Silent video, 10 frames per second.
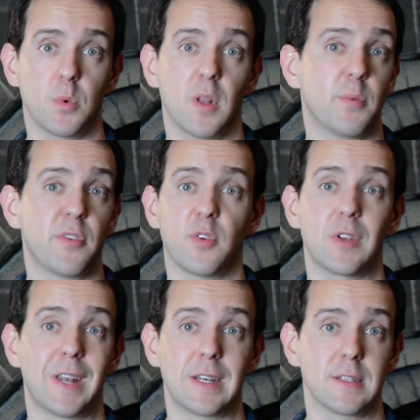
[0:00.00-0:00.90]
we're left with only
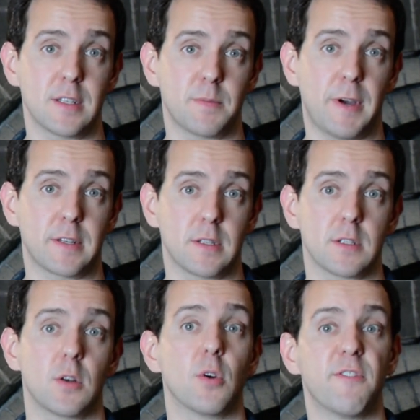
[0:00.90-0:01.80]
96
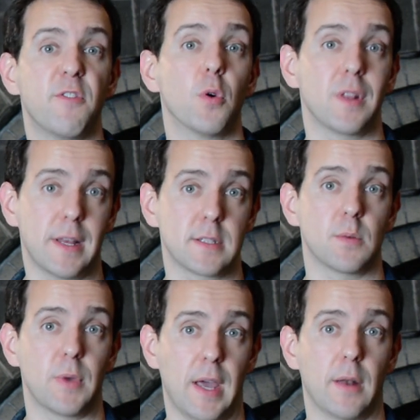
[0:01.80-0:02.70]
boxes, or four less
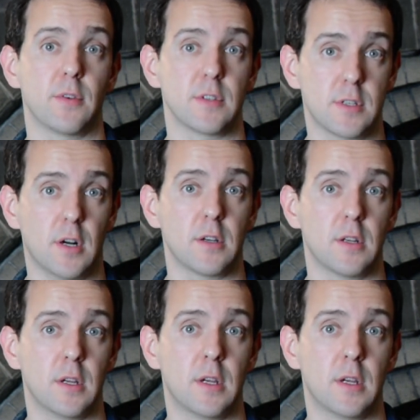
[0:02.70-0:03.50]
than we had to start.